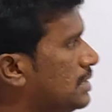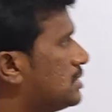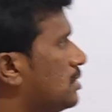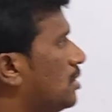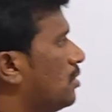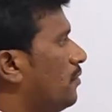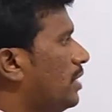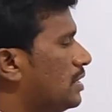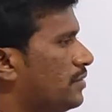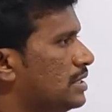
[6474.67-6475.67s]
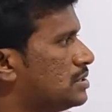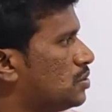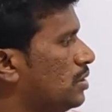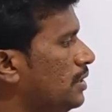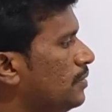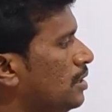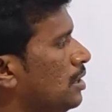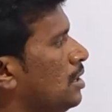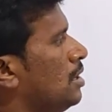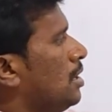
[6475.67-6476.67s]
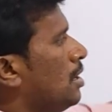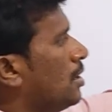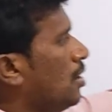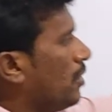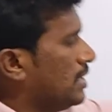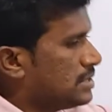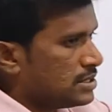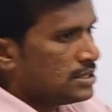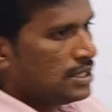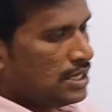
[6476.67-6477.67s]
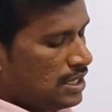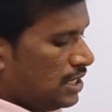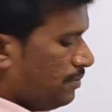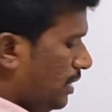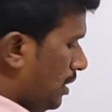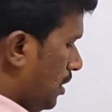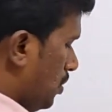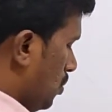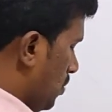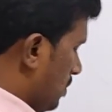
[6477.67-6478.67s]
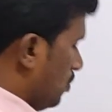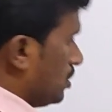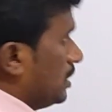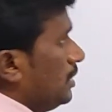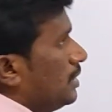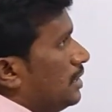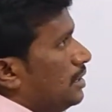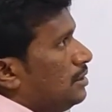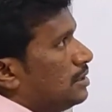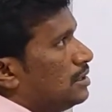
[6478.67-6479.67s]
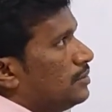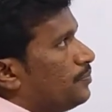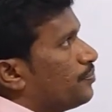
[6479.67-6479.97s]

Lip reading: I just went very slowly. Now guys, let me do one more thing here.